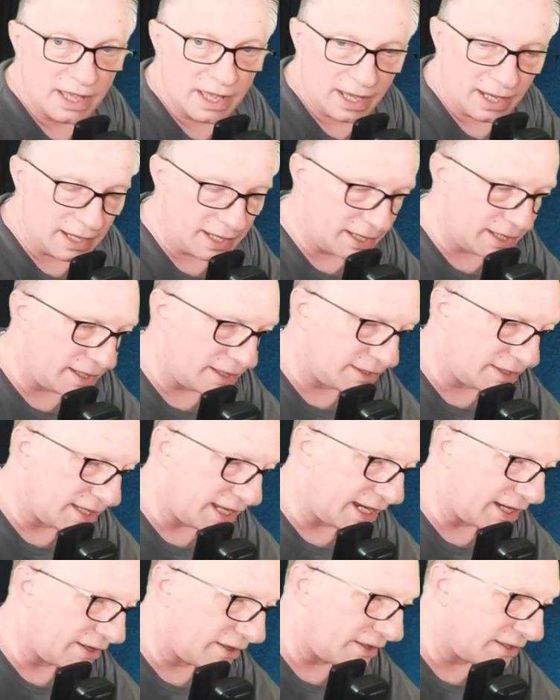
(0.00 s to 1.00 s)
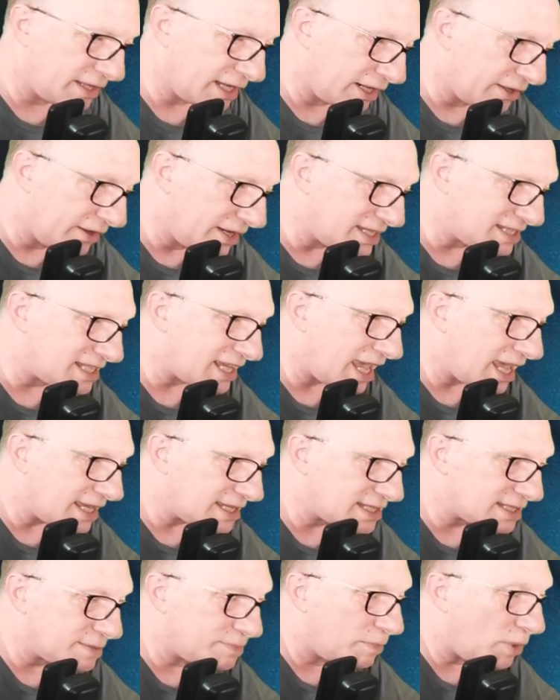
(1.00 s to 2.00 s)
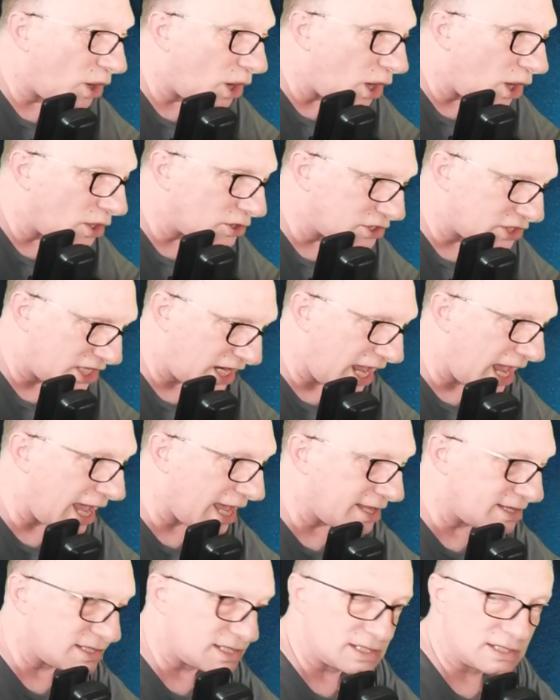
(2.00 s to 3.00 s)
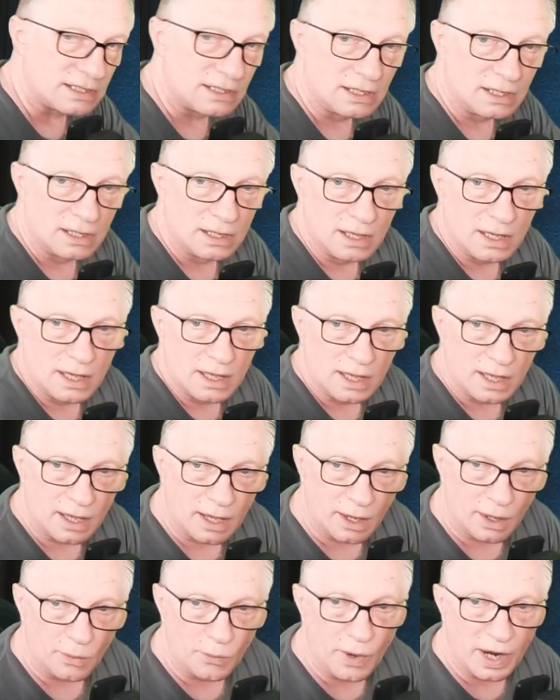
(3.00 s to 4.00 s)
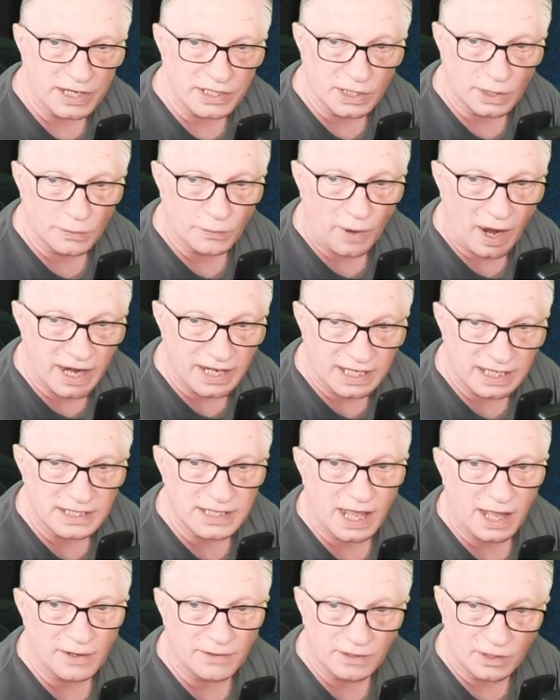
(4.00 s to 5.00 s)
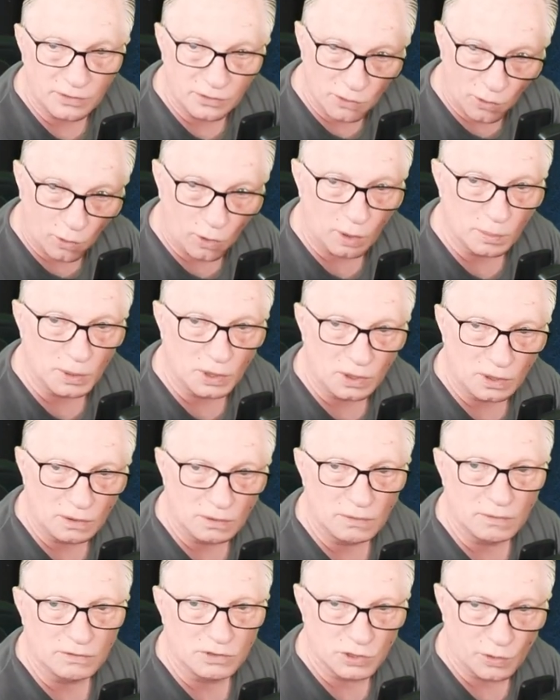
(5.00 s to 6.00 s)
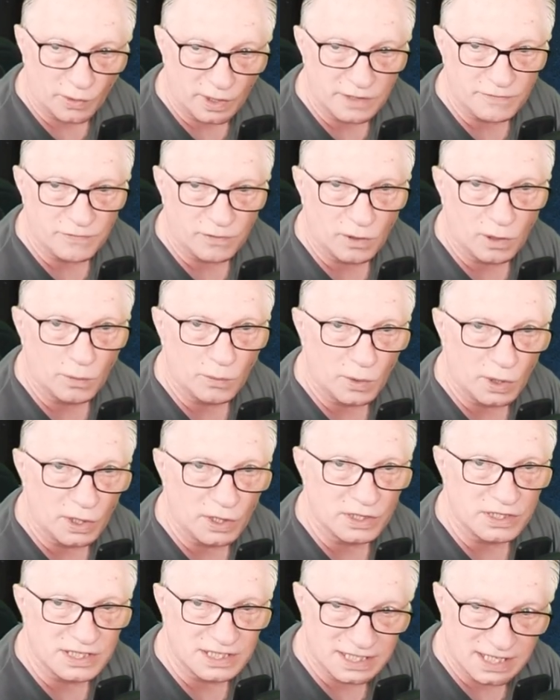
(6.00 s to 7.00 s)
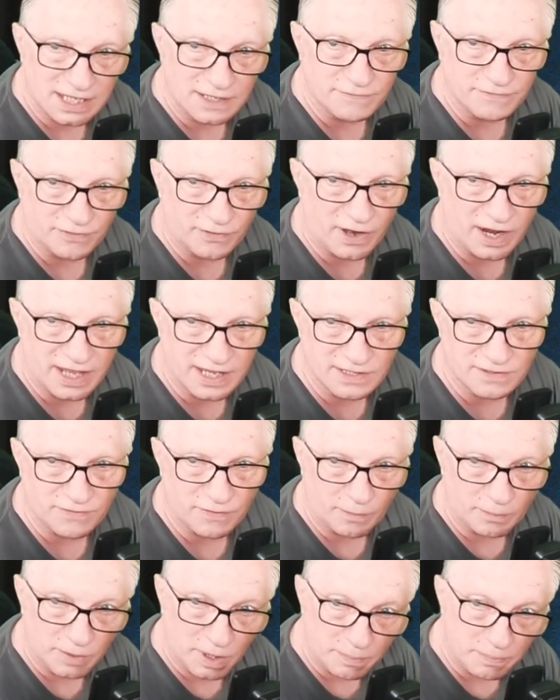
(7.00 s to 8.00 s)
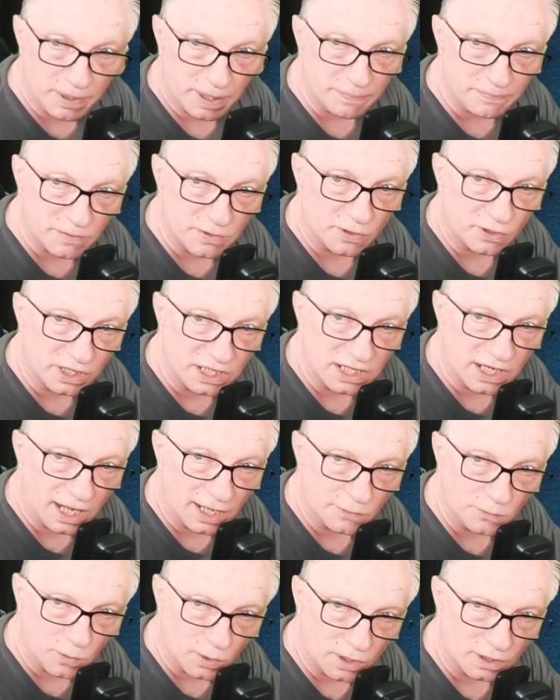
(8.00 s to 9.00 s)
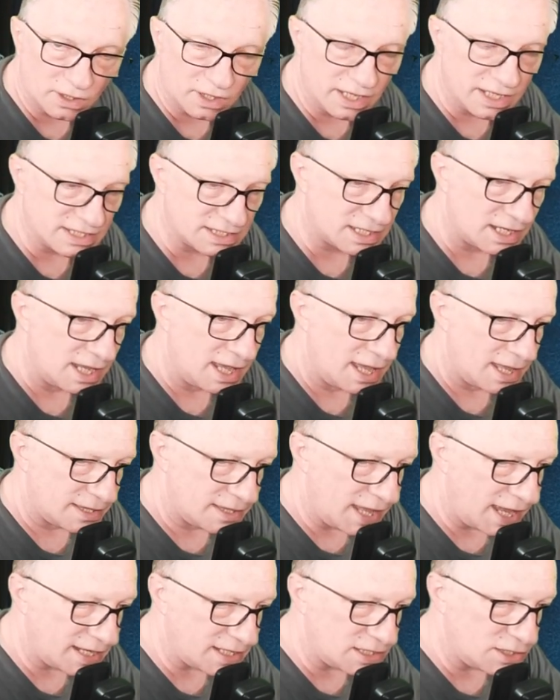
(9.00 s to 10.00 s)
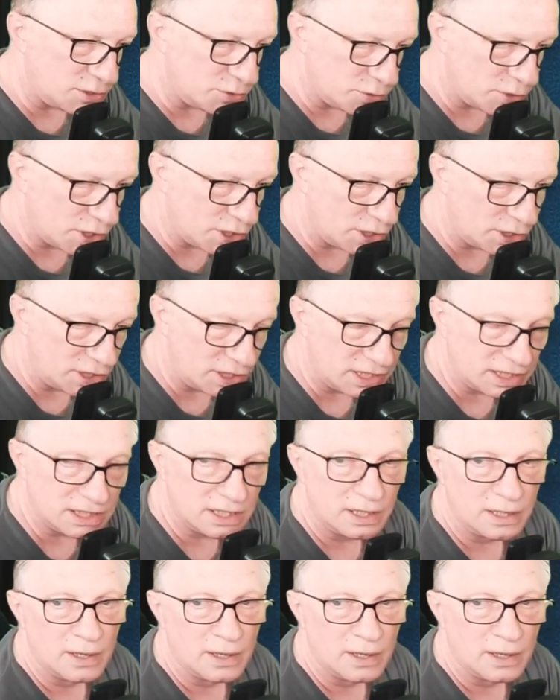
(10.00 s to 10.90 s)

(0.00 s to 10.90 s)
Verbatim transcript: Uh, there, there is a small chance uh, when you're writing down a normal twenty-four word seed phrase from the B I P thirty-nine word list that you could